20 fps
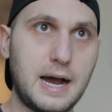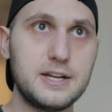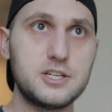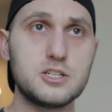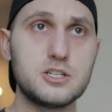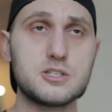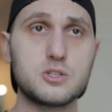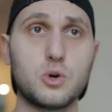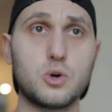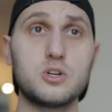I
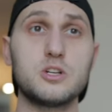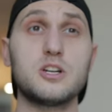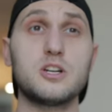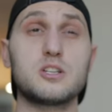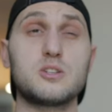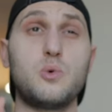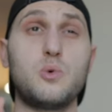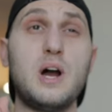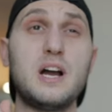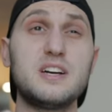just
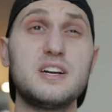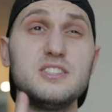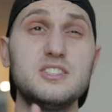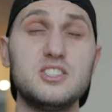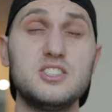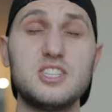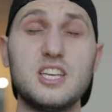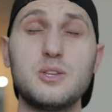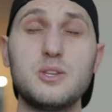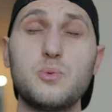ordered
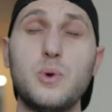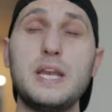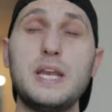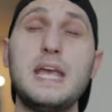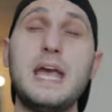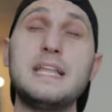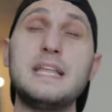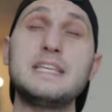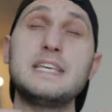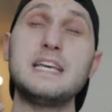
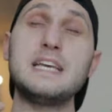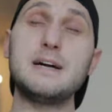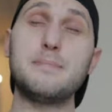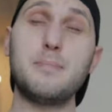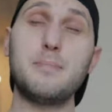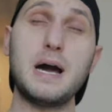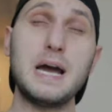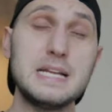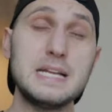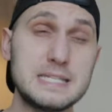128
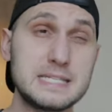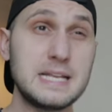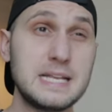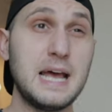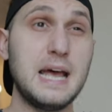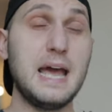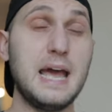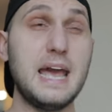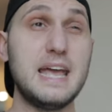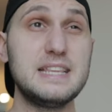gigabytes
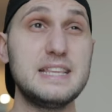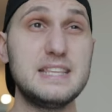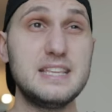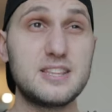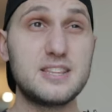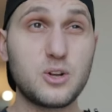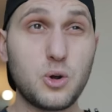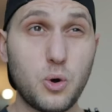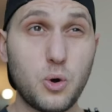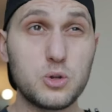and
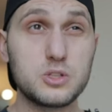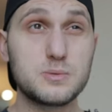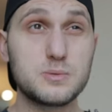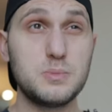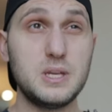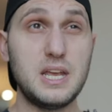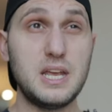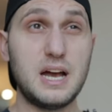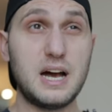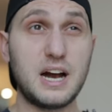it cost
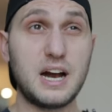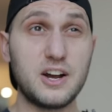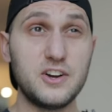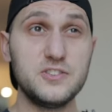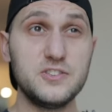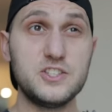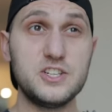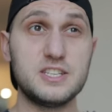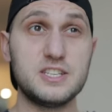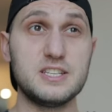me
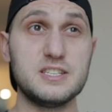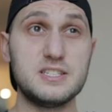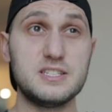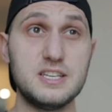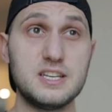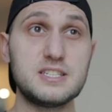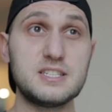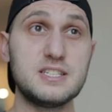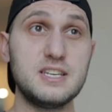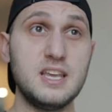
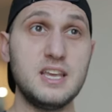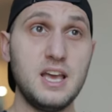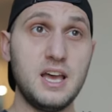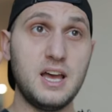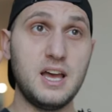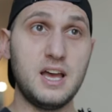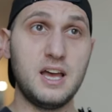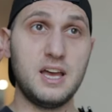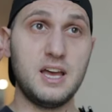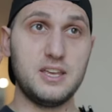160
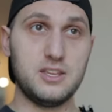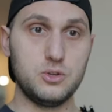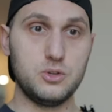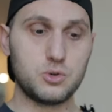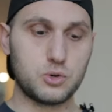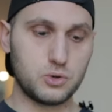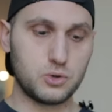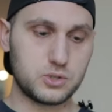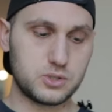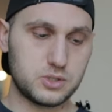
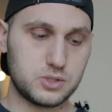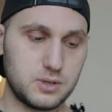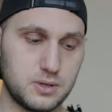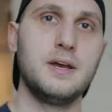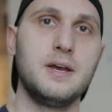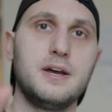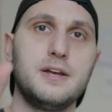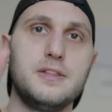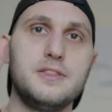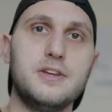euros.
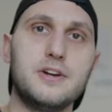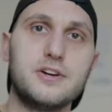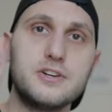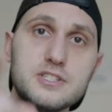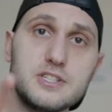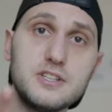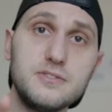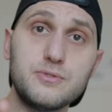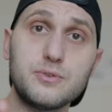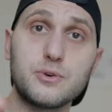The
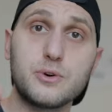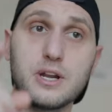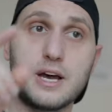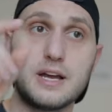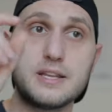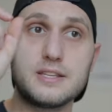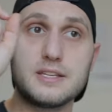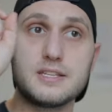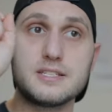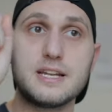reason for
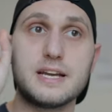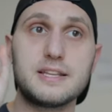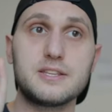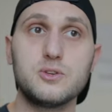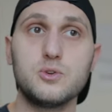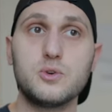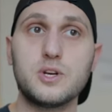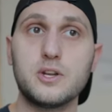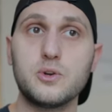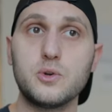that is that
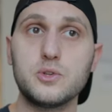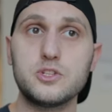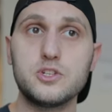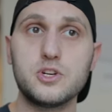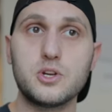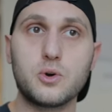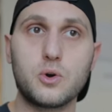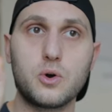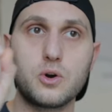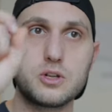you cannot
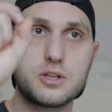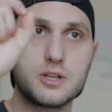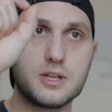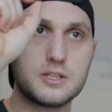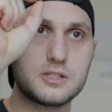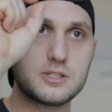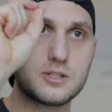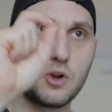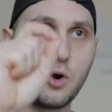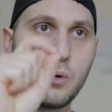record
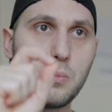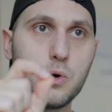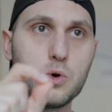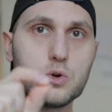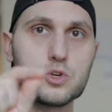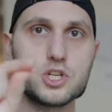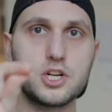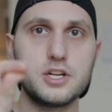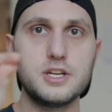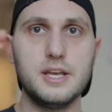slow
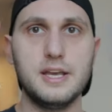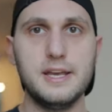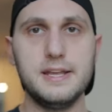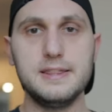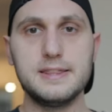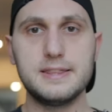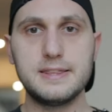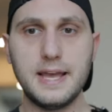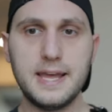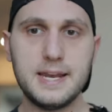motion
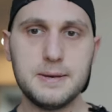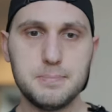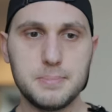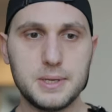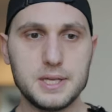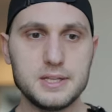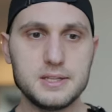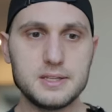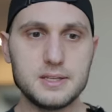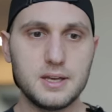in
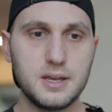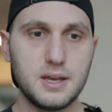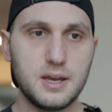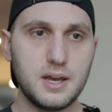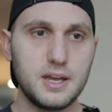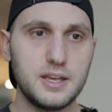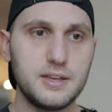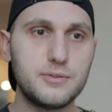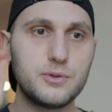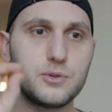10-bit
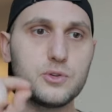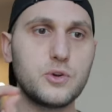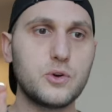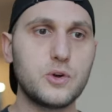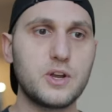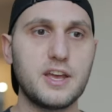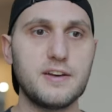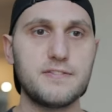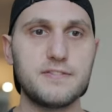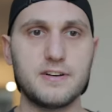if you
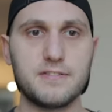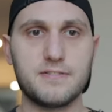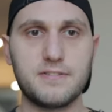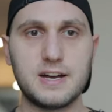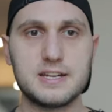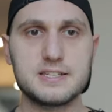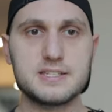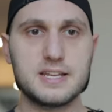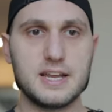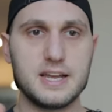don't have a
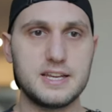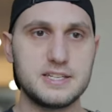fast